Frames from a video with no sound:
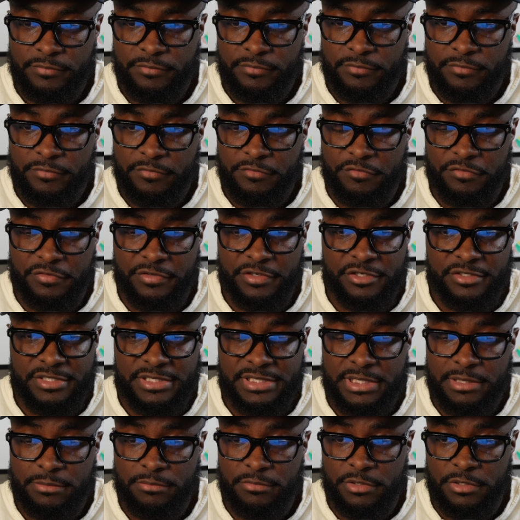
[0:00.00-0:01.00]
Very
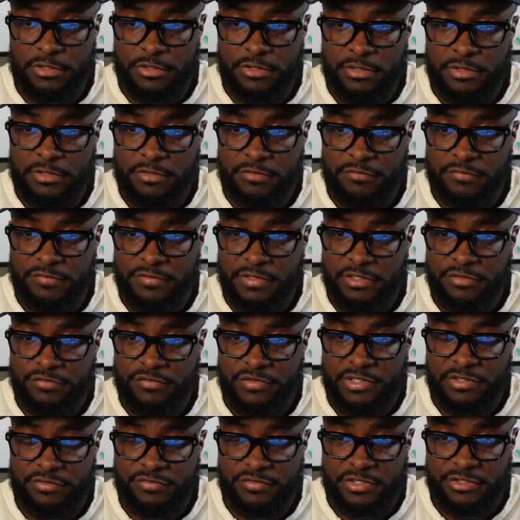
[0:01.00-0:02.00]
similar. Very,
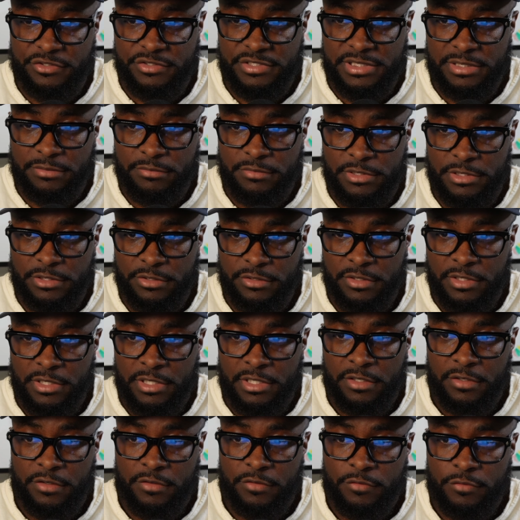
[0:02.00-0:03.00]
very, very similar.
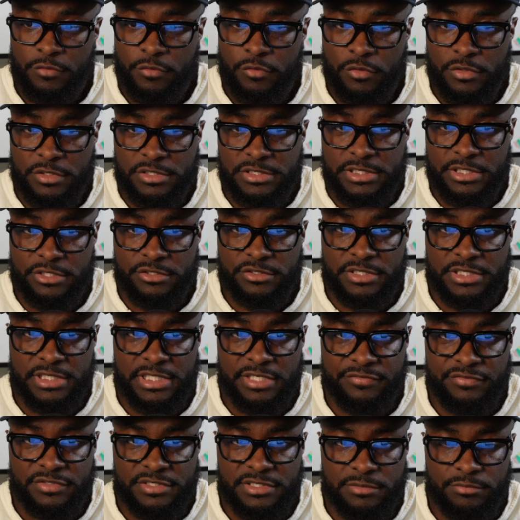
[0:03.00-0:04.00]
Of course, there's a
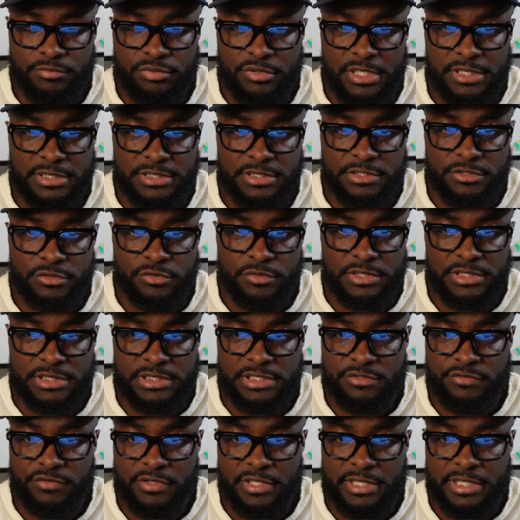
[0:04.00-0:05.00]
difference in prices. You can
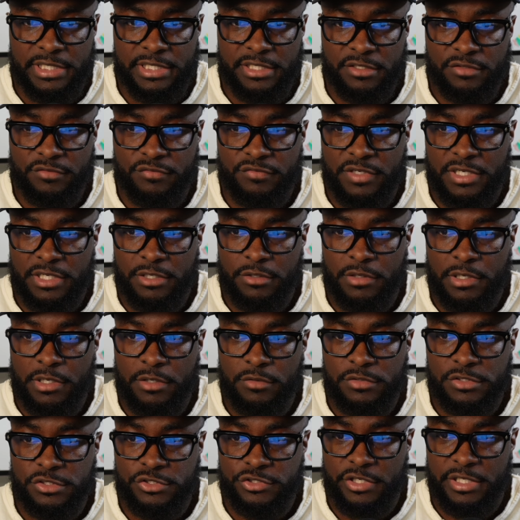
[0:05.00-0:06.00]
see right here,
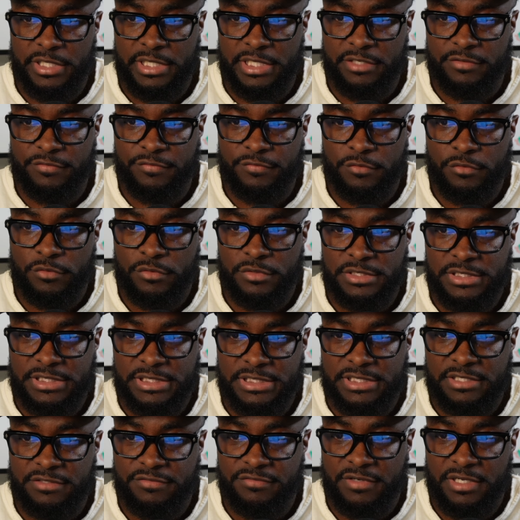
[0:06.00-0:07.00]
VOO is trading at
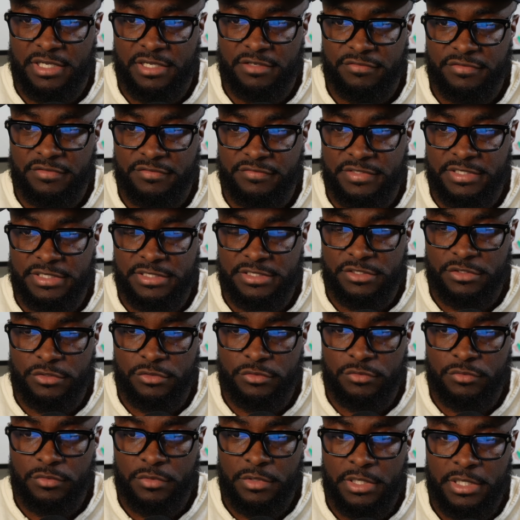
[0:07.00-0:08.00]

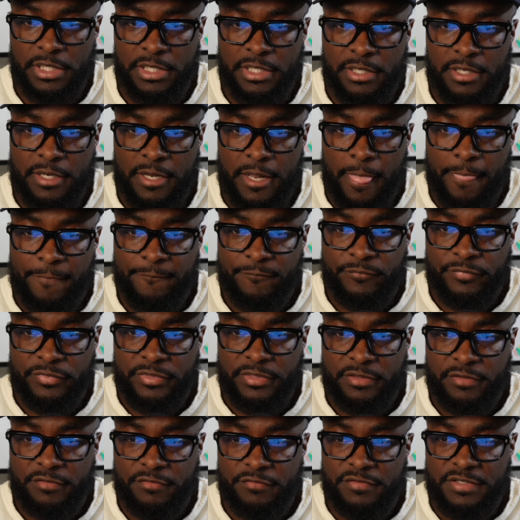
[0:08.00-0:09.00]
465.52.
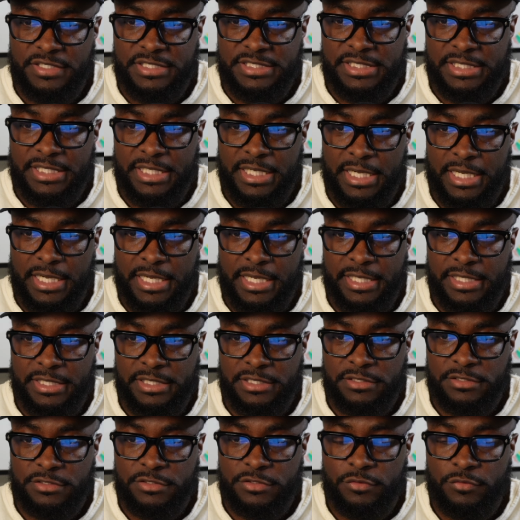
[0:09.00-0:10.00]
VTI
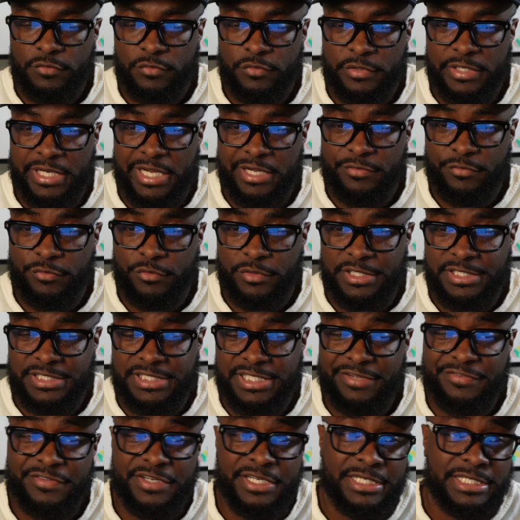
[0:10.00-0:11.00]

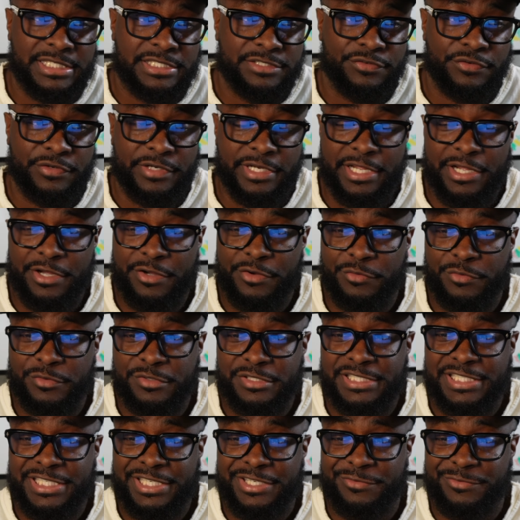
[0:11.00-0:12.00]
248.47, at least for now. We'll
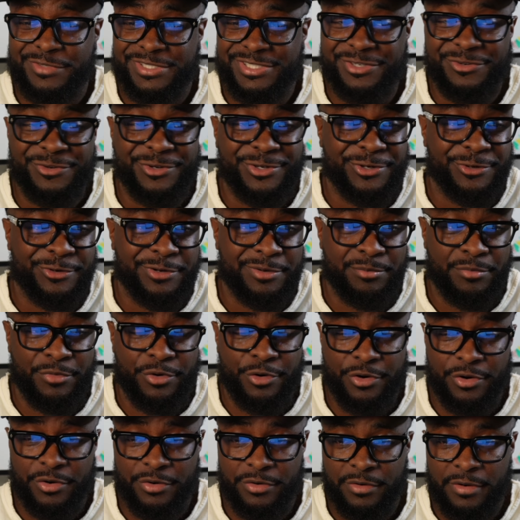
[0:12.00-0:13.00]
see what's going on
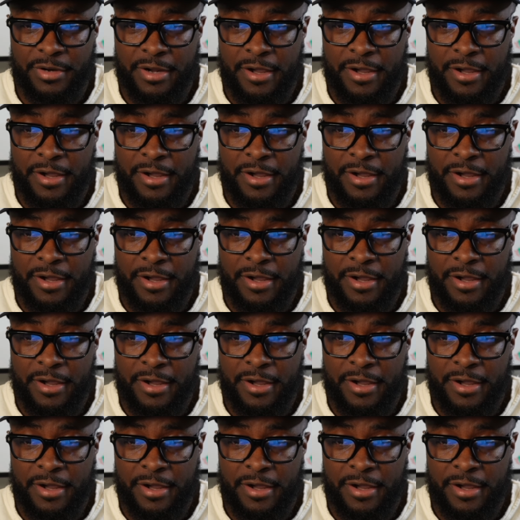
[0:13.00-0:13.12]
tomorrow.